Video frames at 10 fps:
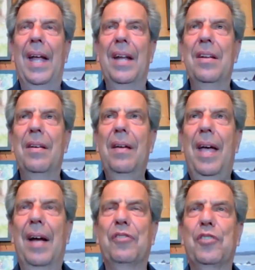and
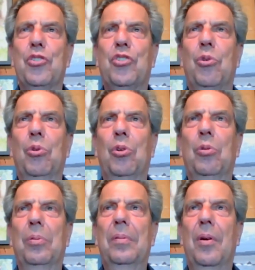after
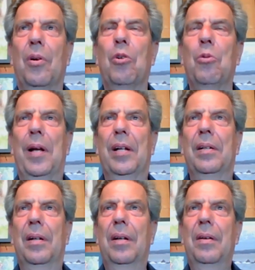school,
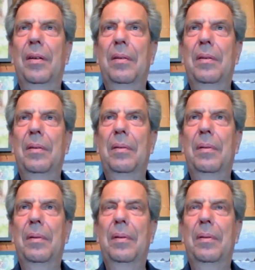Irwin,
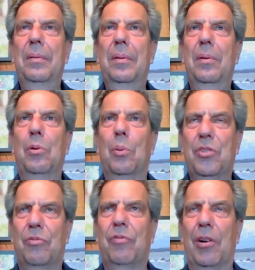
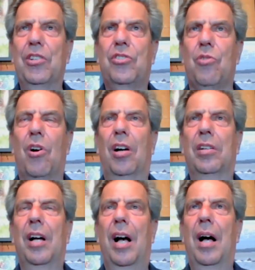who was very
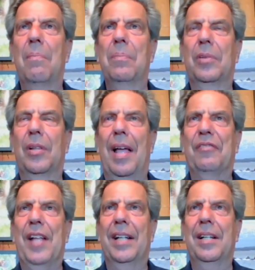strong
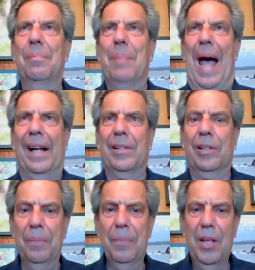left-handed
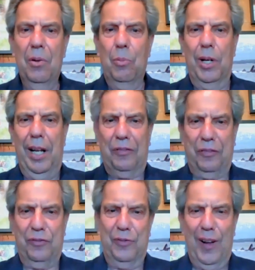batter, would
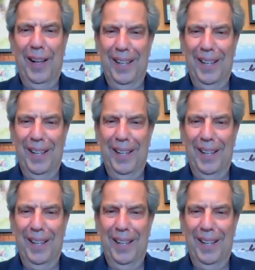hit